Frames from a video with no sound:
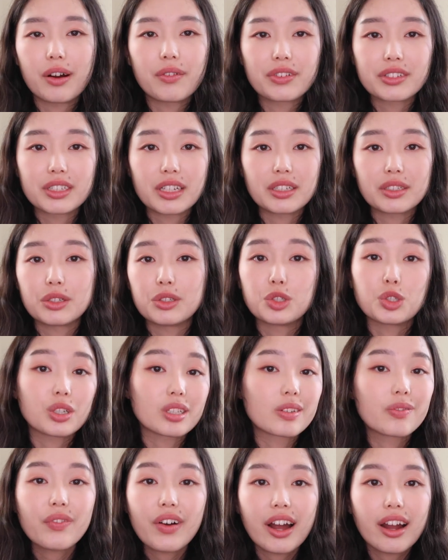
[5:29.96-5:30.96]
a conversation
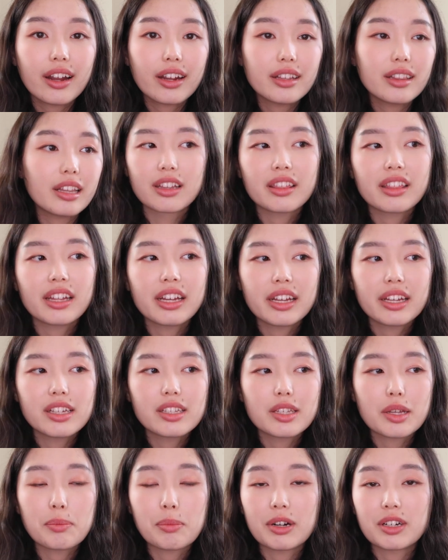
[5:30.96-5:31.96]
just fine. The thing
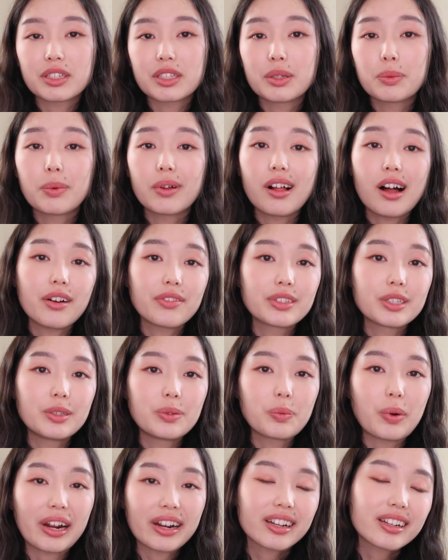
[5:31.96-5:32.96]
is, a person will
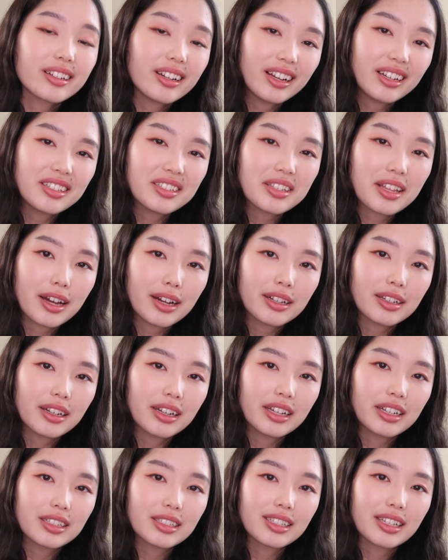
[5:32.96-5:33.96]
often recognize that
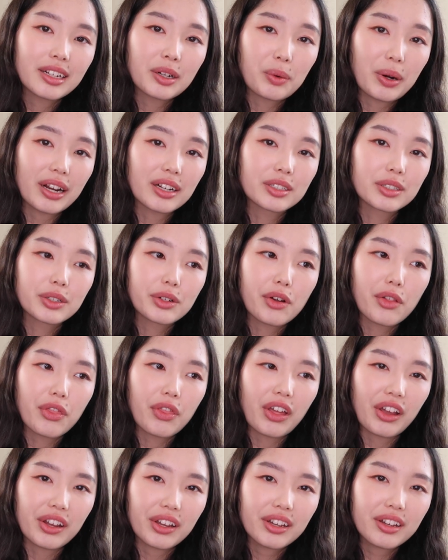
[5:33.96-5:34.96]
it's an irrational
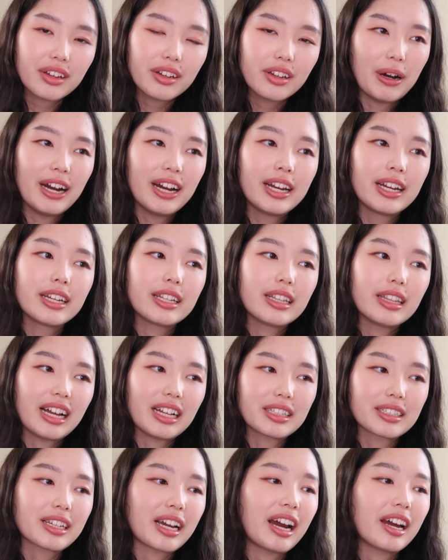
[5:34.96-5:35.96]
thing, but
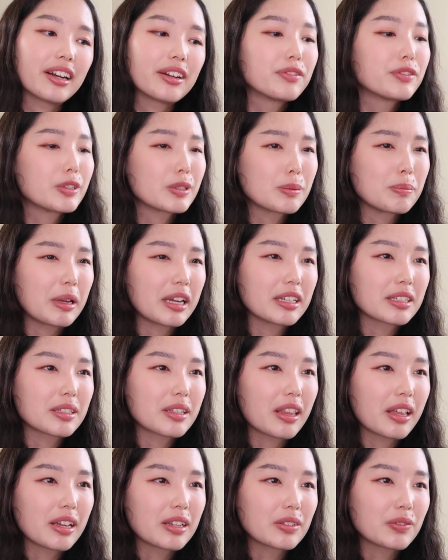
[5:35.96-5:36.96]
that kind of just makes
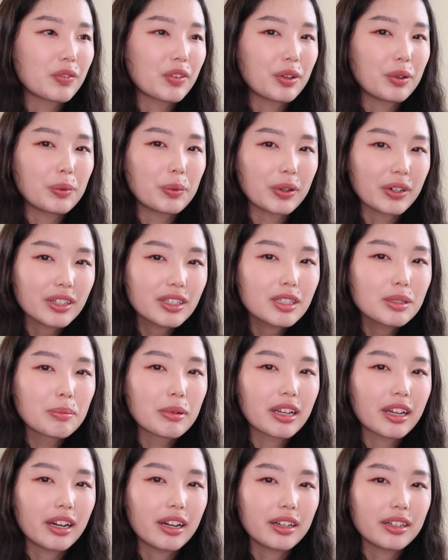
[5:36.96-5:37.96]
things feel worse
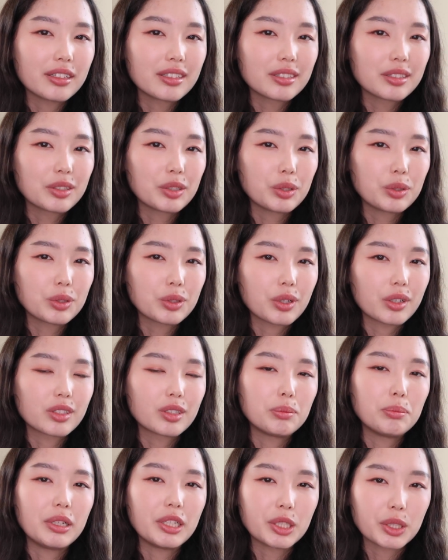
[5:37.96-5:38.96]
because you start
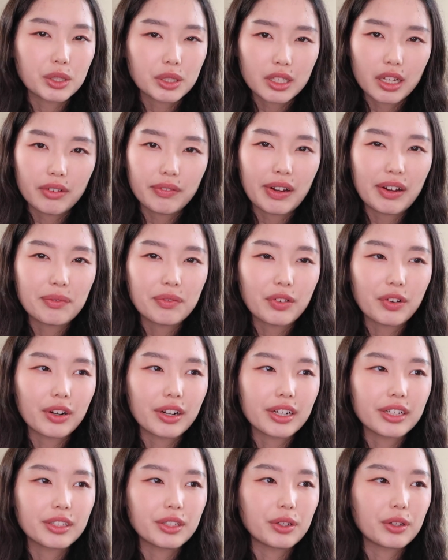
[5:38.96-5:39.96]
to beat yourself up
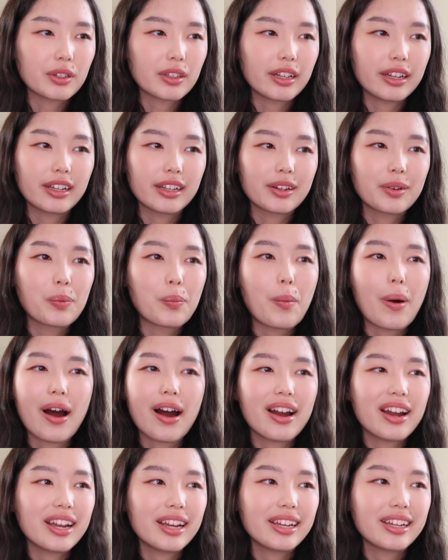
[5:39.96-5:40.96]
for it. You're like,
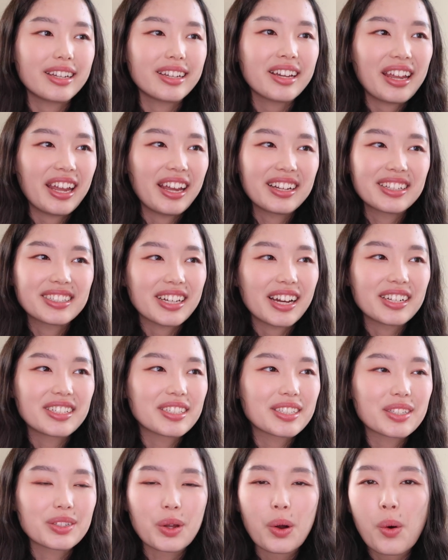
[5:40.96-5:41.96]
why can't I
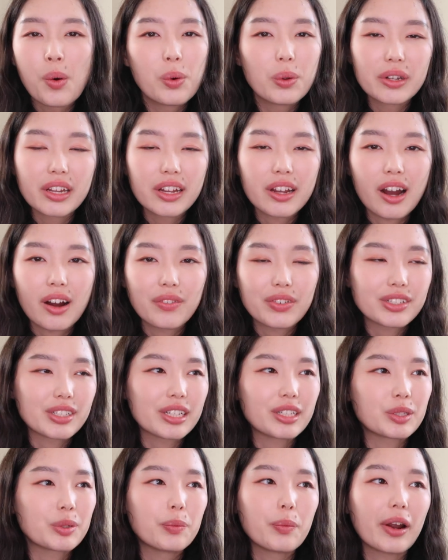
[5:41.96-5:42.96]
just hold a
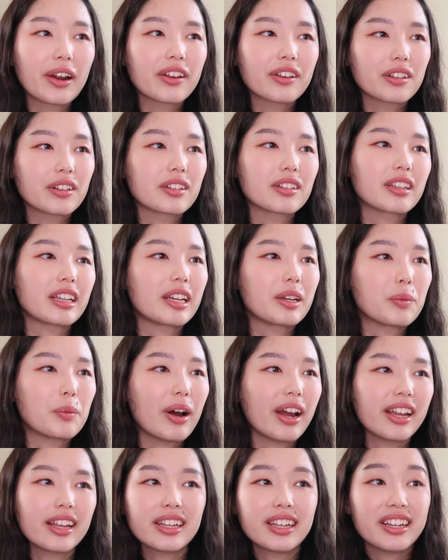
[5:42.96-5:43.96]
conversation regularly?
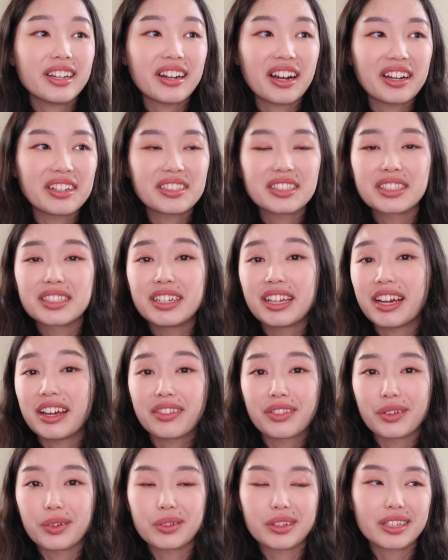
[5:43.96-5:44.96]
Why can't I just
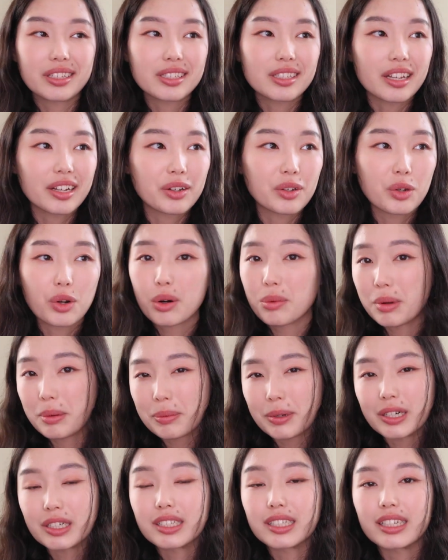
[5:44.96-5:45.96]
get through this like a normal
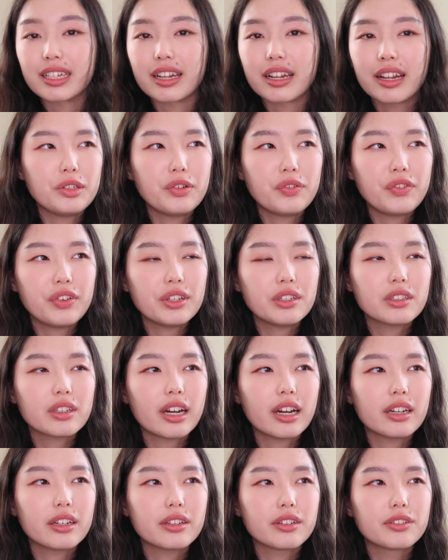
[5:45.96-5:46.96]
person? You feel
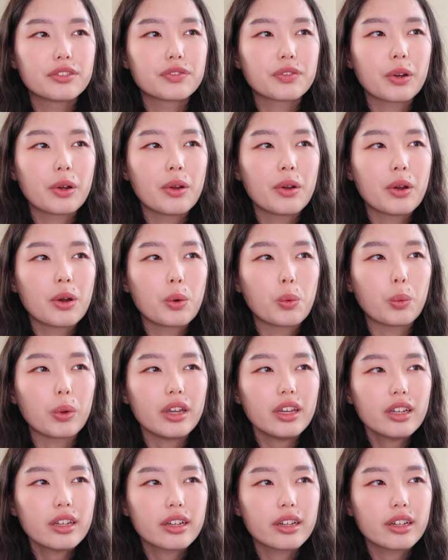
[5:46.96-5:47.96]
kind of
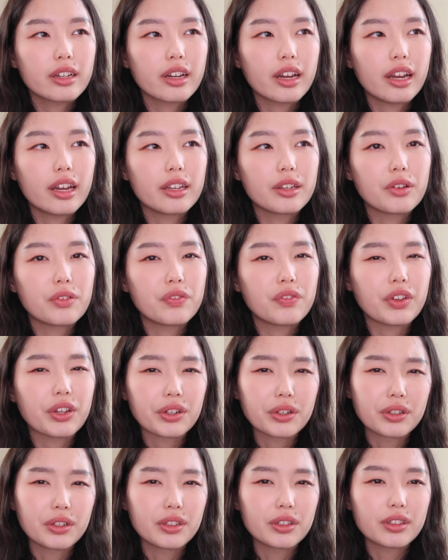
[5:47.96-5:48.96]
weak and you
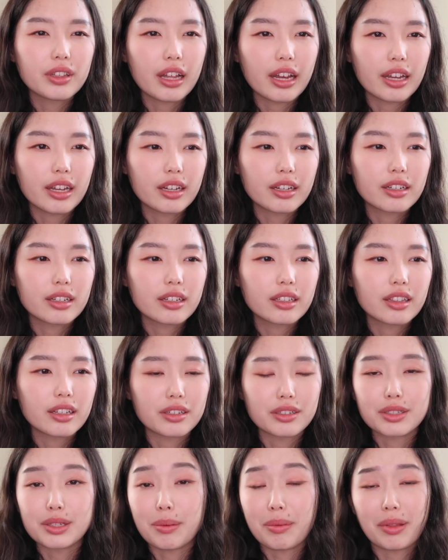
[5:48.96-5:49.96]
feel like
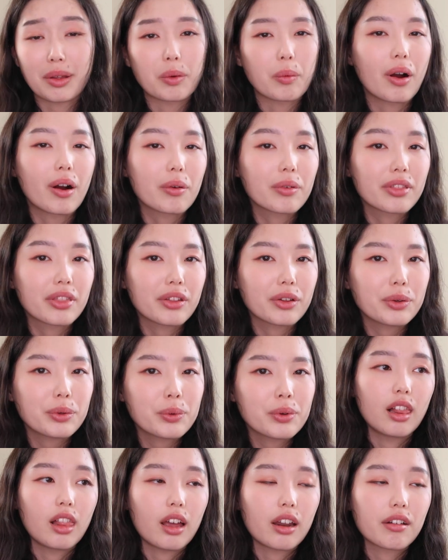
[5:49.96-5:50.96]
there's something wrong with
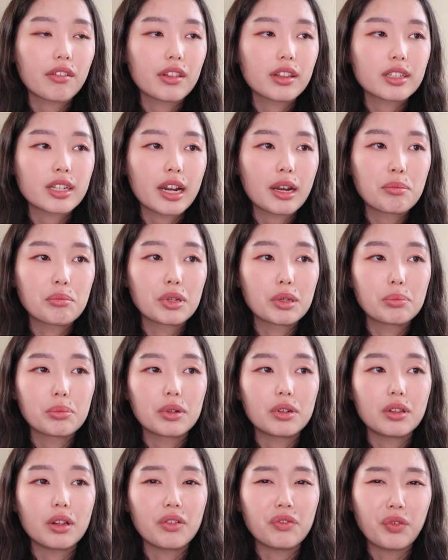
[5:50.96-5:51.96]
you. A lot of the time
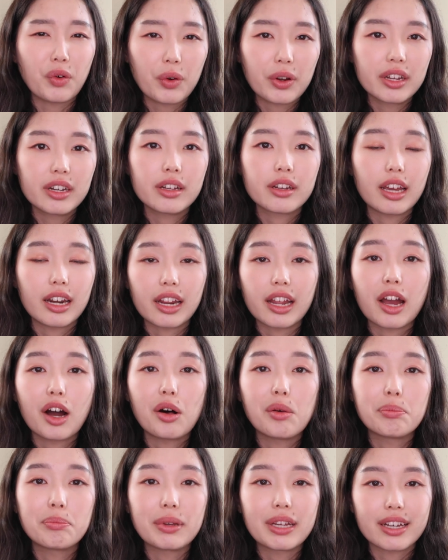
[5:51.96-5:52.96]
people avoid getting
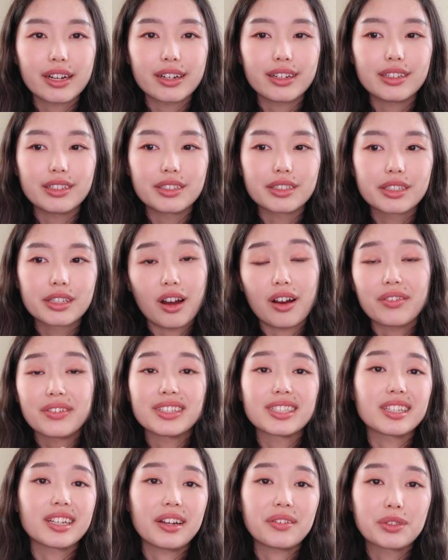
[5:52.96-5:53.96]
help because
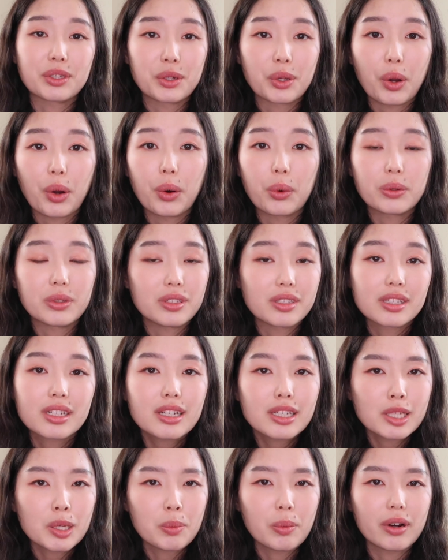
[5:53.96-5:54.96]
obviously you have to go to
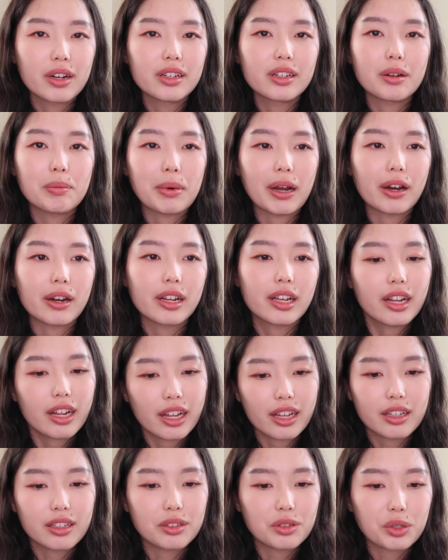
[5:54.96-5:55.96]
see someone about it
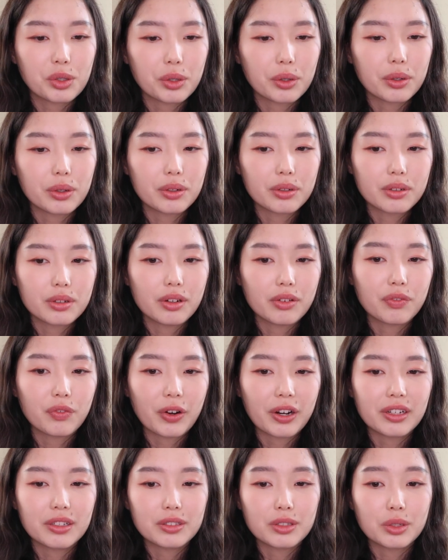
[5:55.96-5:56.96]
and you're
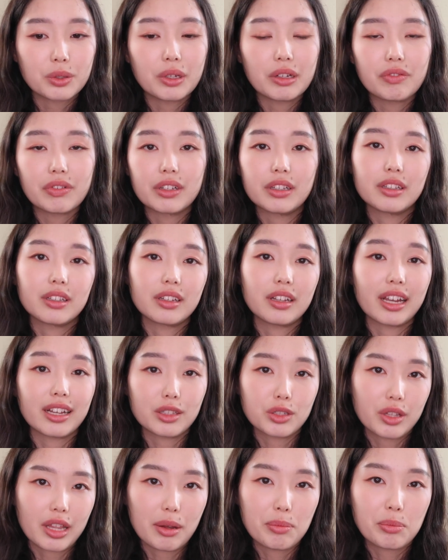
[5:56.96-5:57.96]
afraid to even
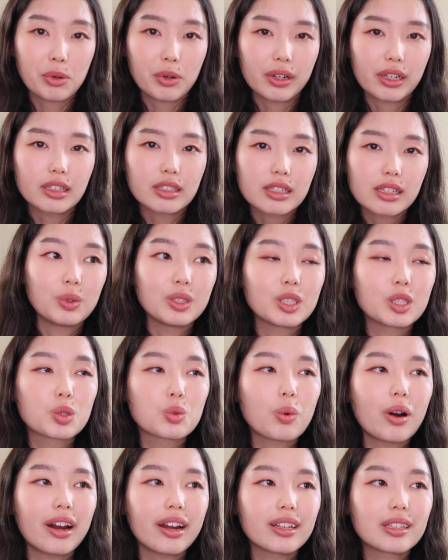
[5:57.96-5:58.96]
get to that point, which
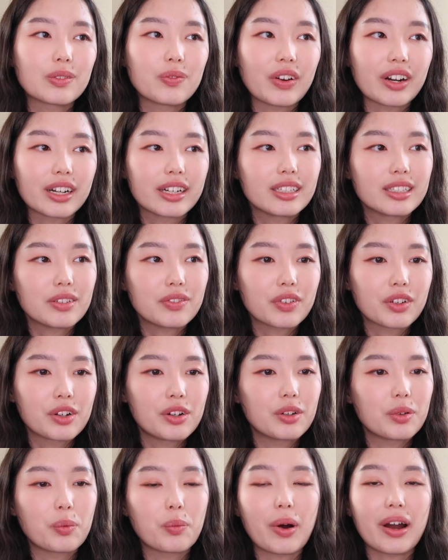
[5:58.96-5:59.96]
is why it's very
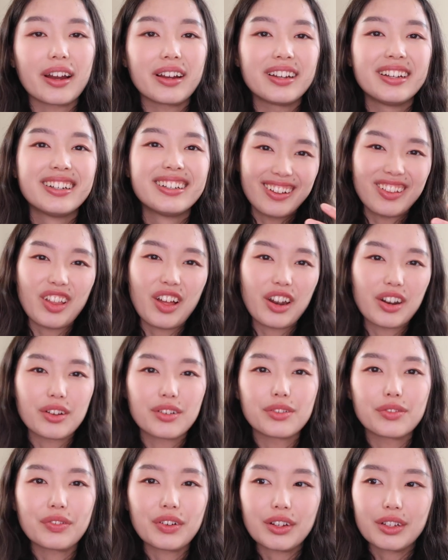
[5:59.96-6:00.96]
difficult and why a lot
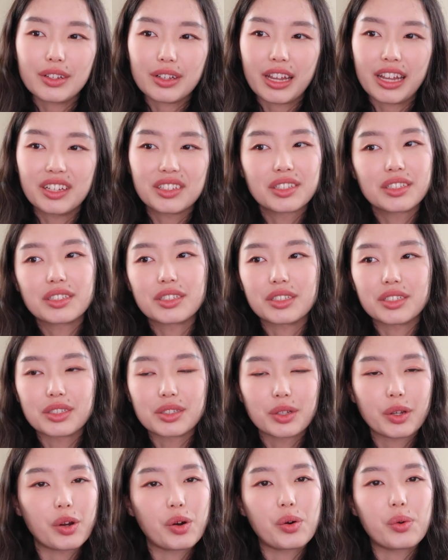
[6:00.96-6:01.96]
of cases
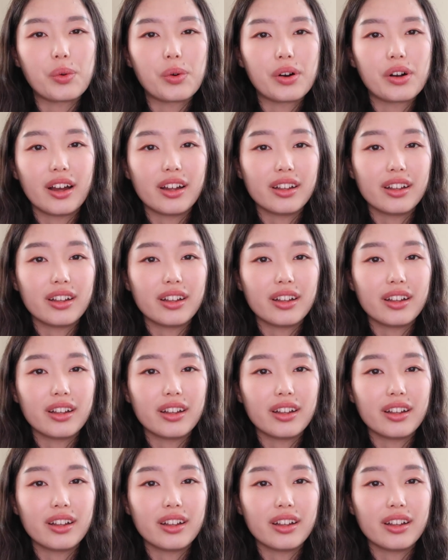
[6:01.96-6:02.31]
just go